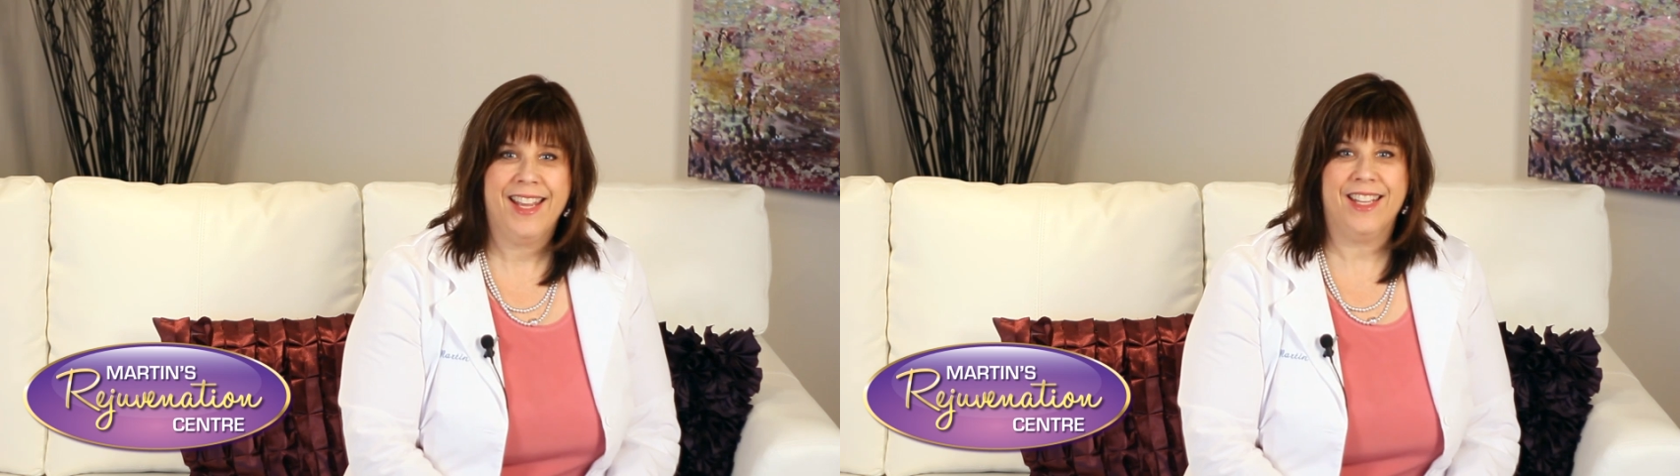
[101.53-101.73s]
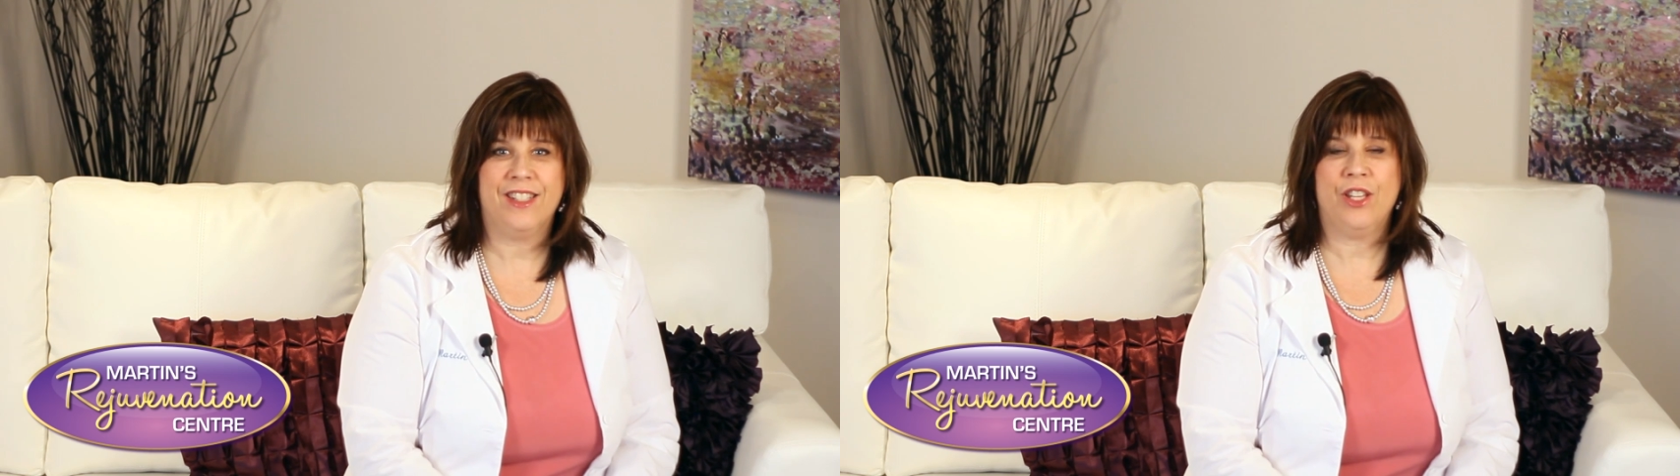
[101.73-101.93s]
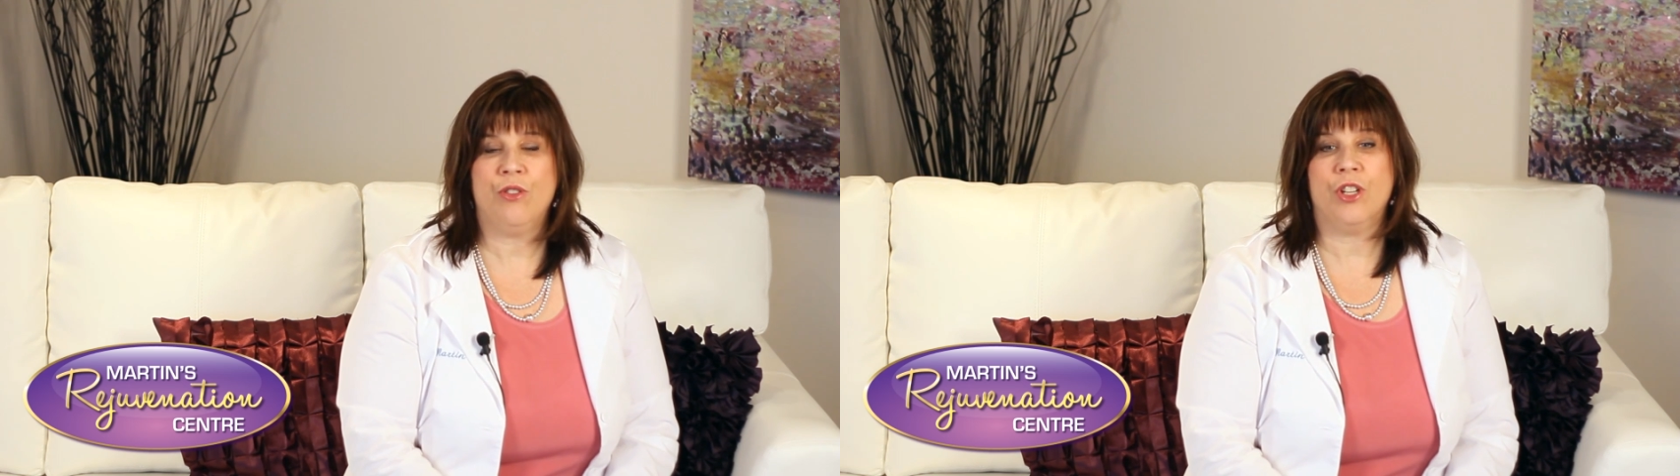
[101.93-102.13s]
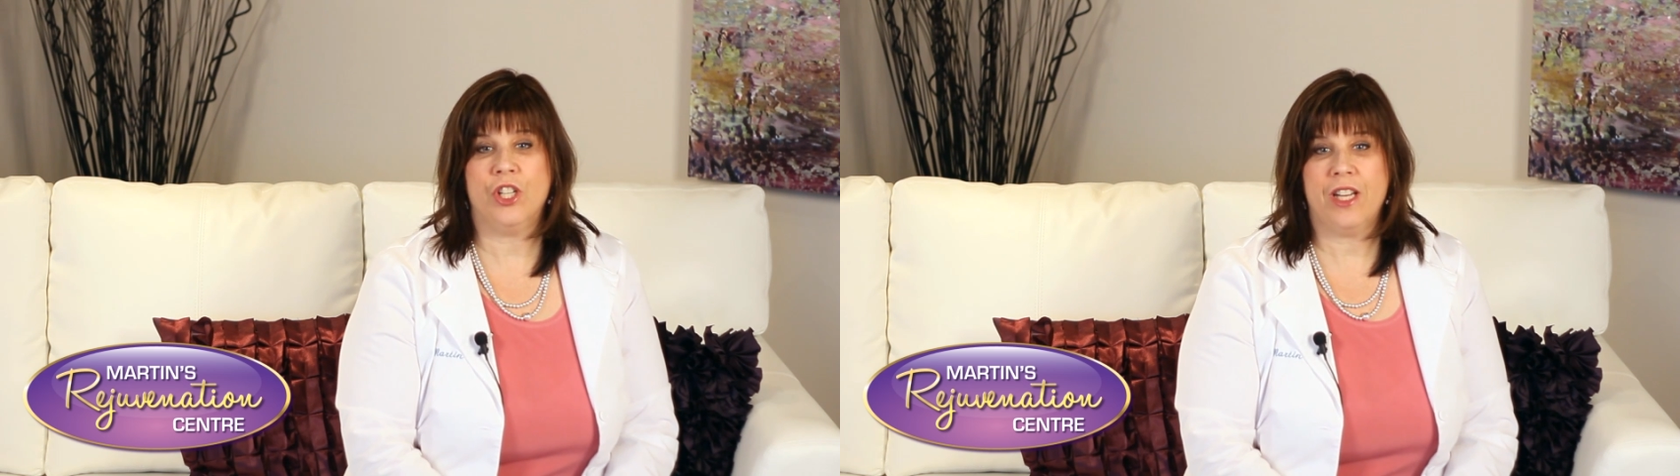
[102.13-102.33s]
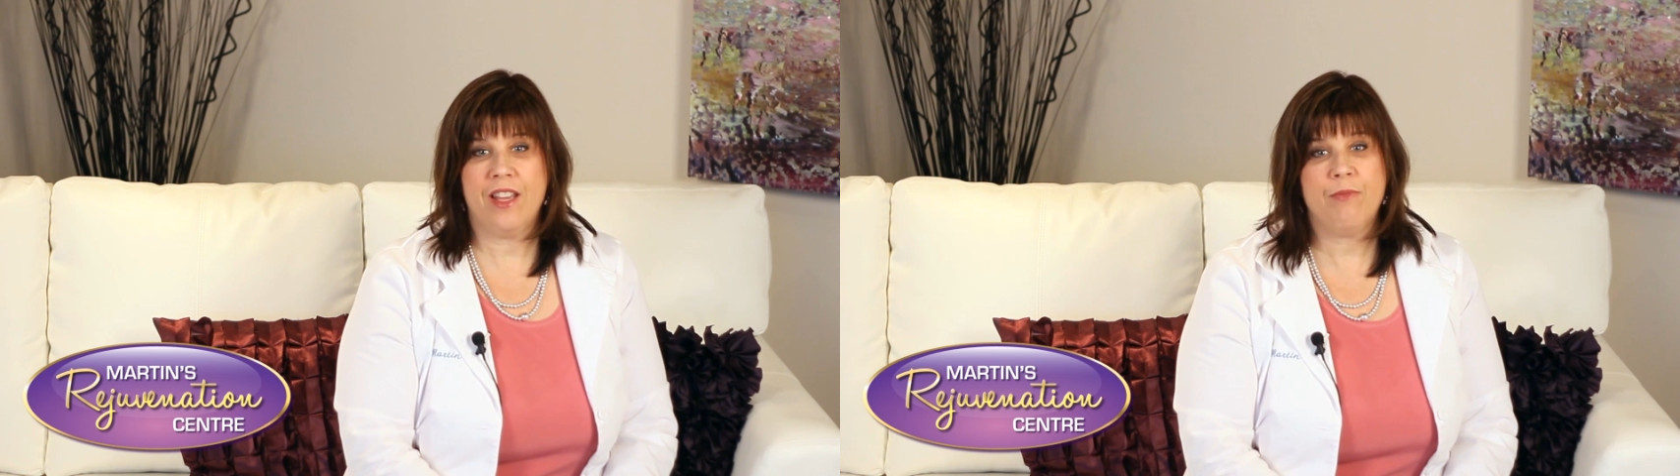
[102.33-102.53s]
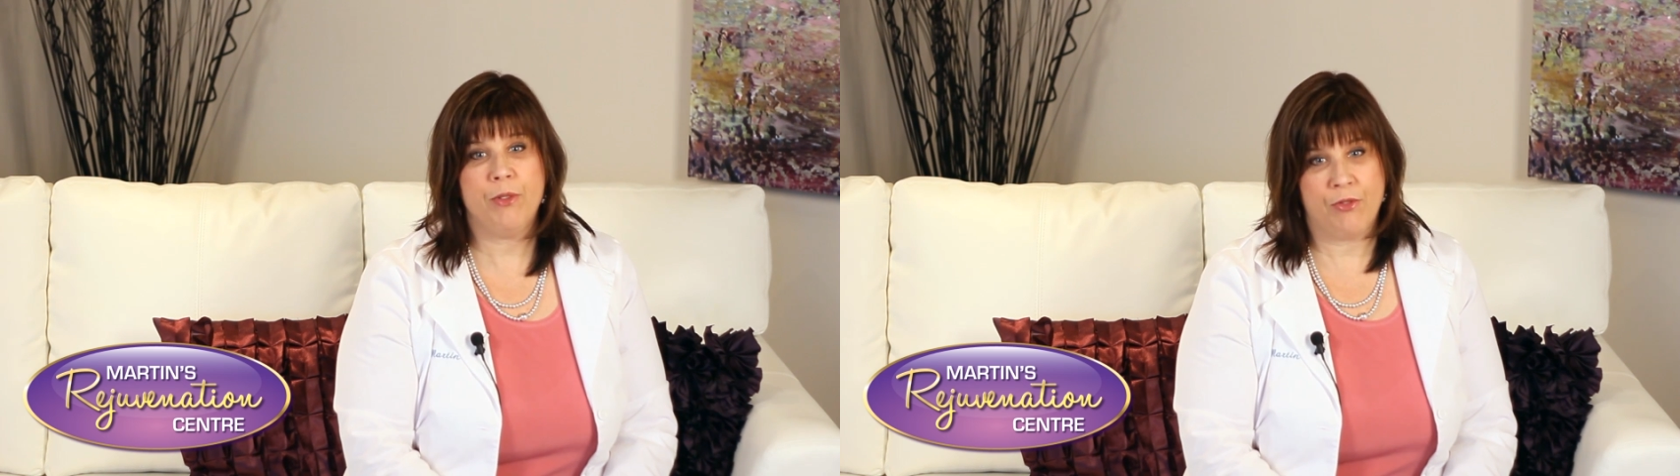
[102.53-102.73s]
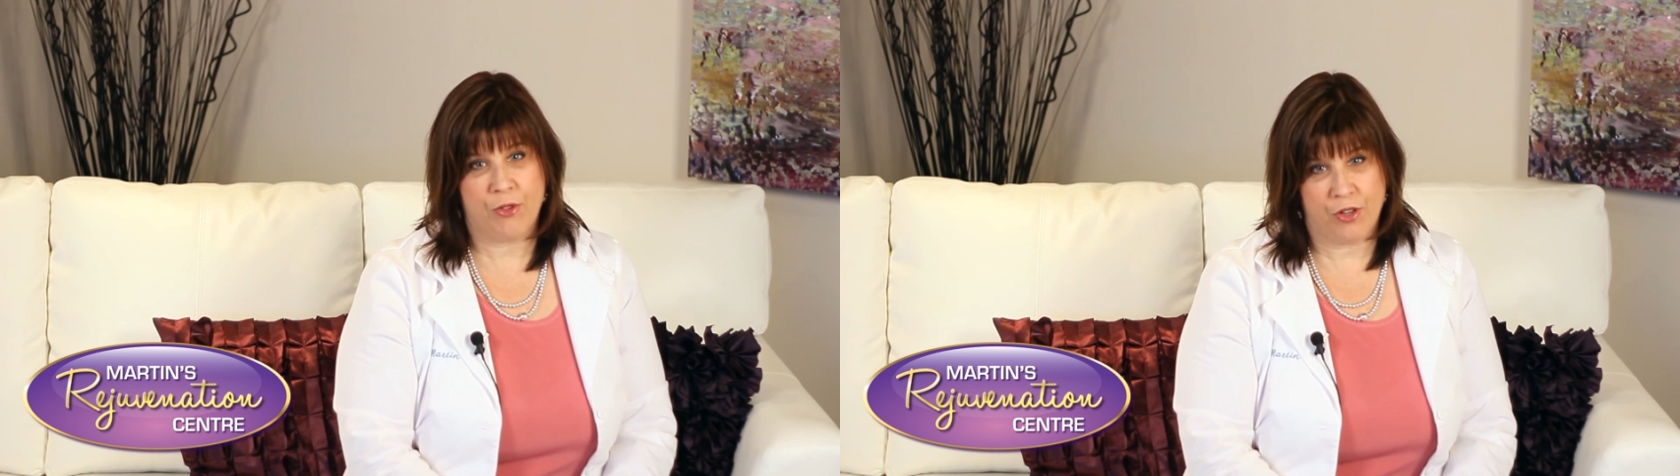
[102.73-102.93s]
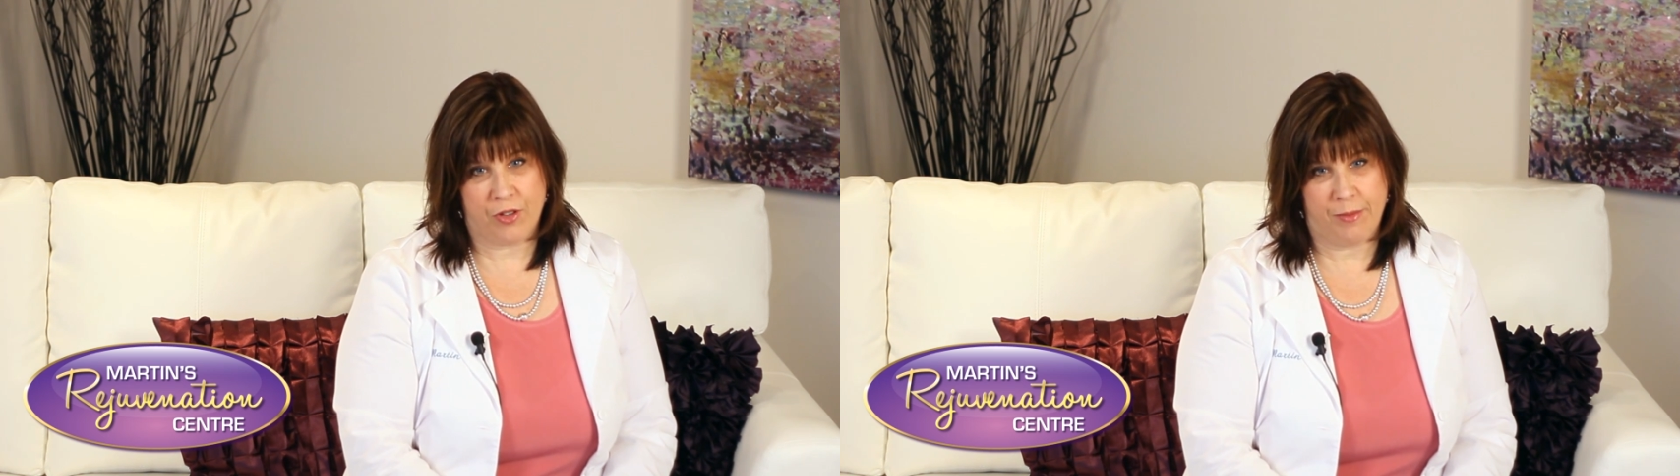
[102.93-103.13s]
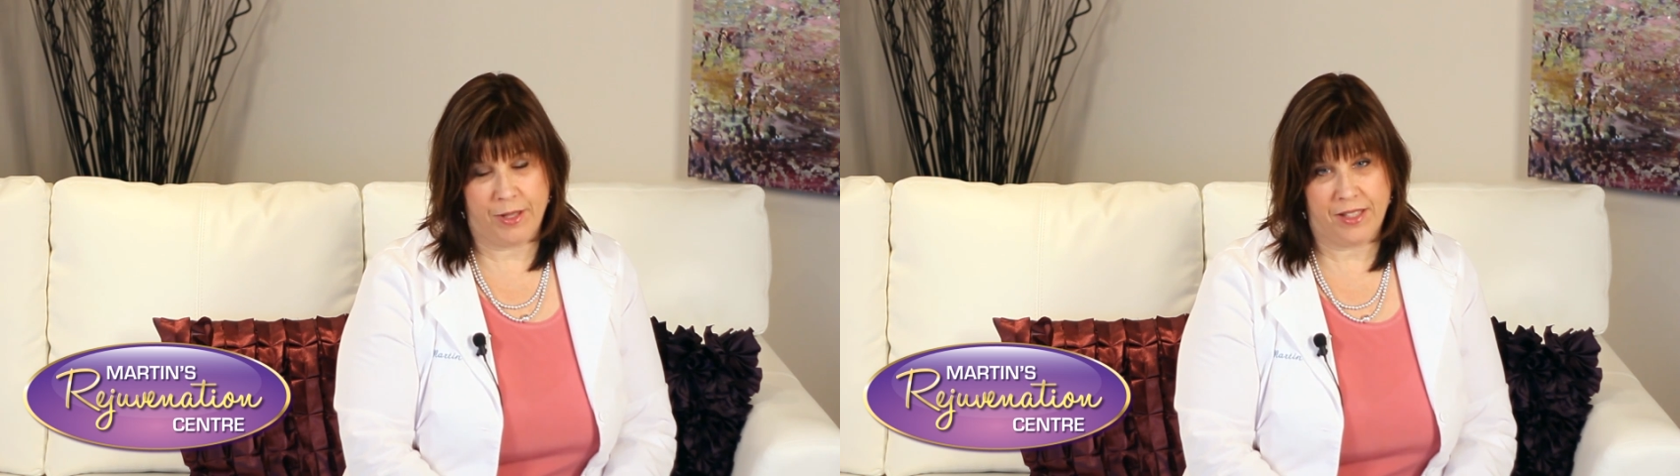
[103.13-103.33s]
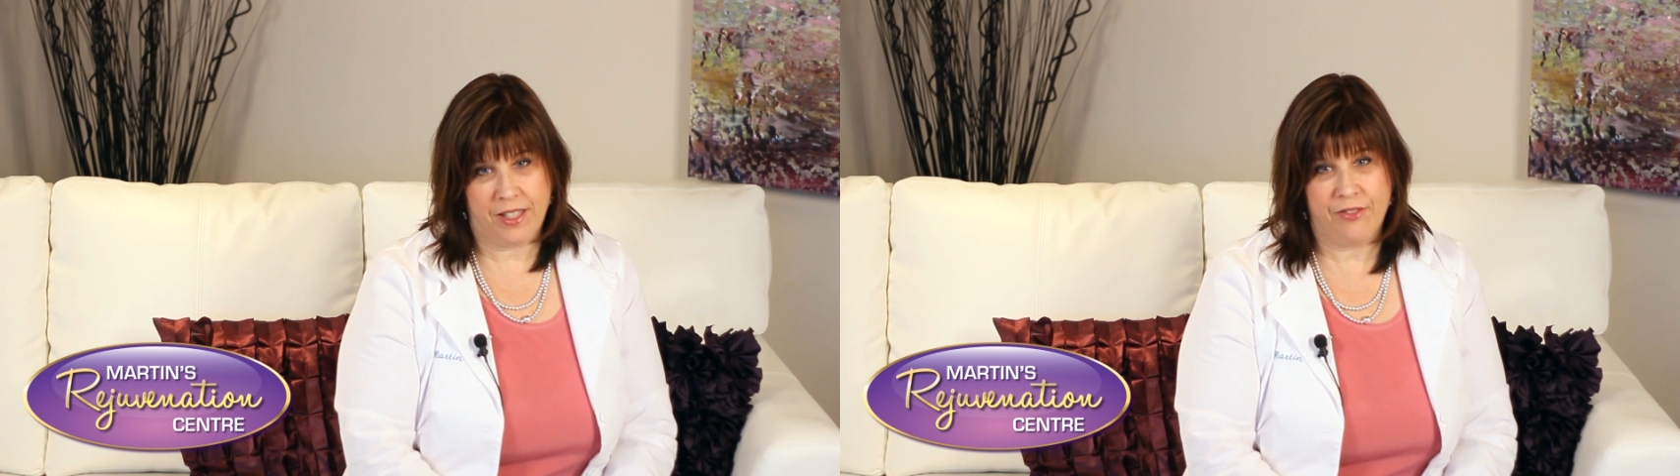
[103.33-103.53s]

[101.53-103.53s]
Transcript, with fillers: is that you can shave before treatments.